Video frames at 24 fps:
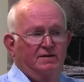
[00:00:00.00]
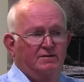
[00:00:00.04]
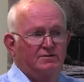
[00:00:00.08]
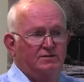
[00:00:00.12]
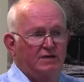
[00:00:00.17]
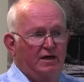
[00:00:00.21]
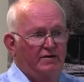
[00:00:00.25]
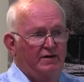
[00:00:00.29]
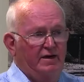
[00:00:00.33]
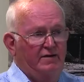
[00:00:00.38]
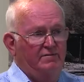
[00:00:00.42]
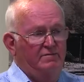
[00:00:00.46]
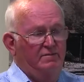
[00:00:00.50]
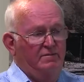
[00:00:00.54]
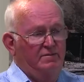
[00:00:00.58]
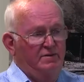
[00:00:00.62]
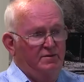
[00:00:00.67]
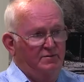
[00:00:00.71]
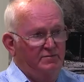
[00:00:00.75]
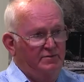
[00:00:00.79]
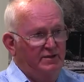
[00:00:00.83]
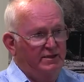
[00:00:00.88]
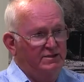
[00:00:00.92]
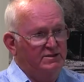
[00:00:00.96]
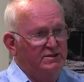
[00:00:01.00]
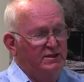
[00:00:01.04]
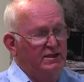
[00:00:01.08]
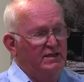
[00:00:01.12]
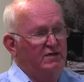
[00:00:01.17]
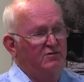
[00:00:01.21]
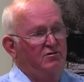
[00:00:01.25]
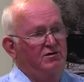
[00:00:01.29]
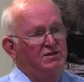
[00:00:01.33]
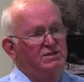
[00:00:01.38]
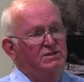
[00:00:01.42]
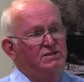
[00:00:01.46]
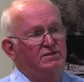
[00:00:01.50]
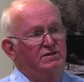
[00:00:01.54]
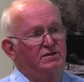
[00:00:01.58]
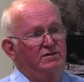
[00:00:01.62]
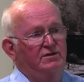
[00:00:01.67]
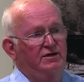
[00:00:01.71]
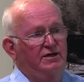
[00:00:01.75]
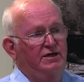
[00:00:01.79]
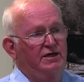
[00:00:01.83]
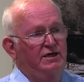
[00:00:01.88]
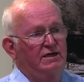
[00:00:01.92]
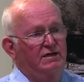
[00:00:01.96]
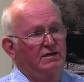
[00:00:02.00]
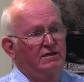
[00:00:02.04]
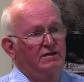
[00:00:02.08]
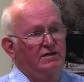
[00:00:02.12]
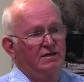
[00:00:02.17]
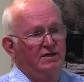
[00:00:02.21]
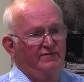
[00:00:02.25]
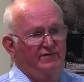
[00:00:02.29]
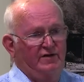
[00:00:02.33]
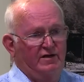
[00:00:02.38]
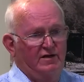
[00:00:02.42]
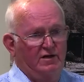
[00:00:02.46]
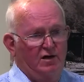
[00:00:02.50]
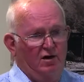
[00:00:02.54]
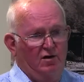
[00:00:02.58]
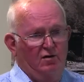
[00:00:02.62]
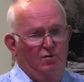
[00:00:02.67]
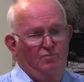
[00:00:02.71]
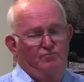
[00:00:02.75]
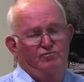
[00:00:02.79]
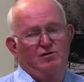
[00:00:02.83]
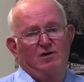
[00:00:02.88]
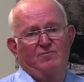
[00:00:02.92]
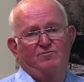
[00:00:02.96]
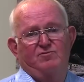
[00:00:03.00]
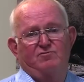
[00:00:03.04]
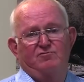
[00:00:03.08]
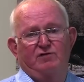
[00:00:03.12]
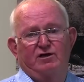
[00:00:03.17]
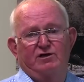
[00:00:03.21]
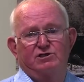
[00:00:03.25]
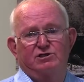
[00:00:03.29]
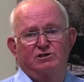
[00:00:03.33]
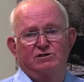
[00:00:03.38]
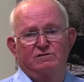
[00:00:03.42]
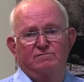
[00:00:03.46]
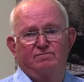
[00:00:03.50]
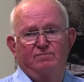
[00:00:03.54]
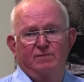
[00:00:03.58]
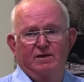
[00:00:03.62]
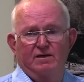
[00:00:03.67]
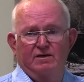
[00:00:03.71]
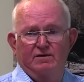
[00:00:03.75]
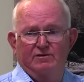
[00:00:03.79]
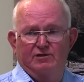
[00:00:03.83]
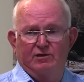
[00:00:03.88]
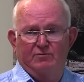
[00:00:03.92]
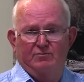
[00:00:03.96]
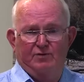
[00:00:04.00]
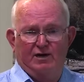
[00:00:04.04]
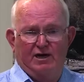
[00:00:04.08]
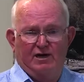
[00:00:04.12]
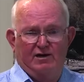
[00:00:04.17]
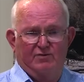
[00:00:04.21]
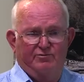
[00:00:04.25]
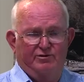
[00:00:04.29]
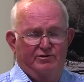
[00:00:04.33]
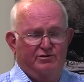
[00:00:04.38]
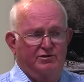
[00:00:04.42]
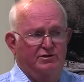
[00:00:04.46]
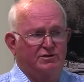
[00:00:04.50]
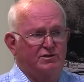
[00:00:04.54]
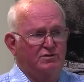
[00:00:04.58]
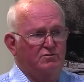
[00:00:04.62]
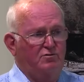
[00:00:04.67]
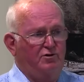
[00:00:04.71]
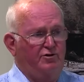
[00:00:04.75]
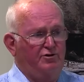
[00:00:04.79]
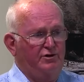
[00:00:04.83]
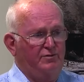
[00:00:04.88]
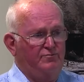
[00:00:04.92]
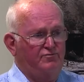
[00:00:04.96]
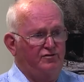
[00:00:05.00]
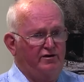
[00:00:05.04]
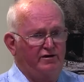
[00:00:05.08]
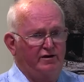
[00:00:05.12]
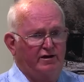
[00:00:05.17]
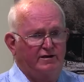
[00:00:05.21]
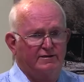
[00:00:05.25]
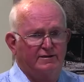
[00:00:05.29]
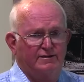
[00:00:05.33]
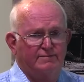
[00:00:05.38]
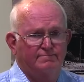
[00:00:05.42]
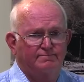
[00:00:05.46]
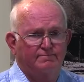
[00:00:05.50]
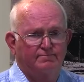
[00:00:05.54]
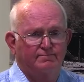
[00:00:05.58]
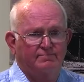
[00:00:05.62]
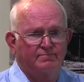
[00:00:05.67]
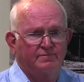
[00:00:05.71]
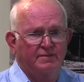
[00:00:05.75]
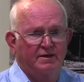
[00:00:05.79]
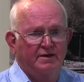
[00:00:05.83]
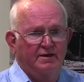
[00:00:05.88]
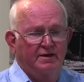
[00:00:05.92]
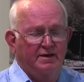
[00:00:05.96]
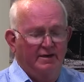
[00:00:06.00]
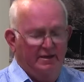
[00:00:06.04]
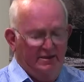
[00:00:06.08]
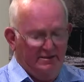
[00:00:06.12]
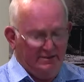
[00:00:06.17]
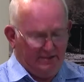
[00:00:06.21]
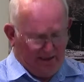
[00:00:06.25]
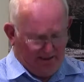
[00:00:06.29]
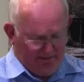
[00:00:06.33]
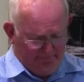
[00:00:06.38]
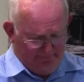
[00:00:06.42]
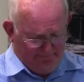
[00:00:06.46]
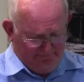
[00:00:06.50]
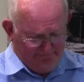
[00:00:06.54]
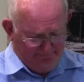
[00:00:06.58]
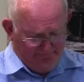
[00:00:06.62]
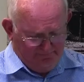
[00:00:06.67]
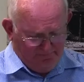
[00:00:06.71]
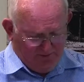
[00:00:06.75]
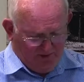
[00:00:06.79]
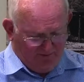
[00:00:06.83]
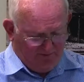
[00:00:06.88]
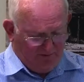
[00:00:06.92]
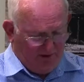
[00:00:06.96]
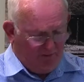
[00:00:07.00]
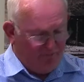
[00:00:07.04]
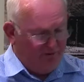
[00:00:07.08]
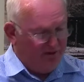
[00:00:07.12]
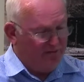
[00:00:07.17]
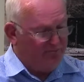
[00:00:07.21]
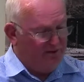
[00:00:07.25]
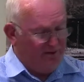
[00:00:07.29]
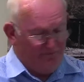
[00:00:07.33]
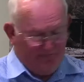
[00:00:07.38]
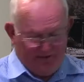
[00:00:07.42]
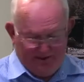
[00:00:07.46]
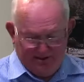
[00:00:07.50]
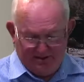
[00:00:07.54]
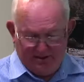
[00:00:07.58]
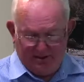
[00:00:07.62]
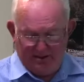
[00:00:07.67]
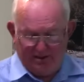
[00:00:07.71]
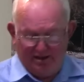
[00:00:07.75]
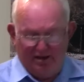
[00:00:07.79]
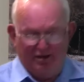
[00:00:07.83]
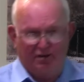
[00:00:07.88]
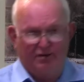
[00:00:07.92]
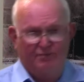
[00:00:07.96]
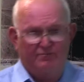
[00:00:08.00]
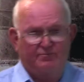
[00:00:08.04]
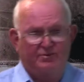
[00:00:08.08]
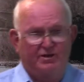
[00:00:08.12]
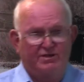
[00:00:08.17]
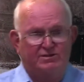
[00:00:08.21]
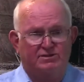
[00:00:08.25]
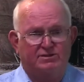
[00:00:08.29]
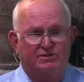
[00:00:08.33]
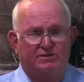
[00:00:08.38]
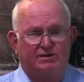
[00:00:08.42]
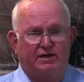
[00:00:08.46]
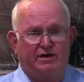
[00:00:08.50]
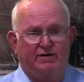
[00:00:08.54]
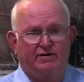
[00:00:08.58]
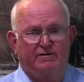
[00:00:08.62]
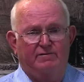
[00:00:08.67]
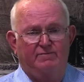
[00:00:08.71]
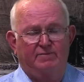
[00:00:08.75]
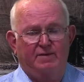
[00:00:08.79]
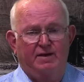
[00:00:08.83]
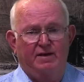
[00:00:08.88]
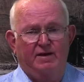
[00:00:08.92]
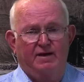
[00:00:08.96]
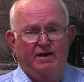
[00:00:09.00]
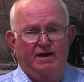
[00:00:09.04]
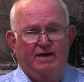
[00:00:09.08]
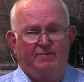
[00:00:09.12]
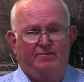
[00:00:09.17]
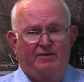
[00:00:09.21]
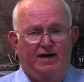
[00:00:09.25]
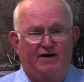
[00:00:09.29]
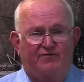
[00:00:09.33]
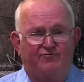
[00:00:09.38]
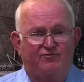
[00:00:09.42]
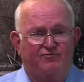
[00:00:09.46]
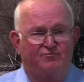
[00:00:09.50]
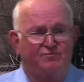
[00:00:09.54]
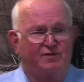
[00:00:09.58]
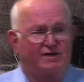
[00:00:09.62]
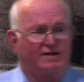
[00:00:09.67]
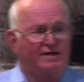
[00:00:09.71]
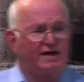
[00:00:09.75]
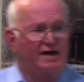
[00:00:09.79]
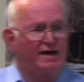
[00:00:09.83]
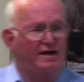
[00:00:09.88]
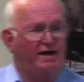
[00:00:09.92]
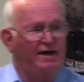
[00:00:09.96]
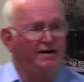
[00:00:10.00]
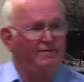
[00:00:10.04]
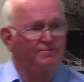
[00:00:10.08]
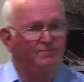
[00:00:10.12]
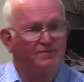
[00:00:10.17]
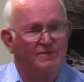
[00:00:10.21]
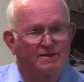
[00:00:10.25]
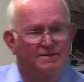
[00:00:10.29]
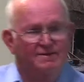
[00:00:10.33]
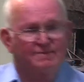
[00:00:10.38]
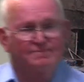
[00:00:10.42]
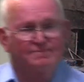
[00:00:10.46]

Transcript: So that this increased the need for coal preparation to be able to produce quality product. So I've got with me a piece of coal, a piece of stone, apart from the colour.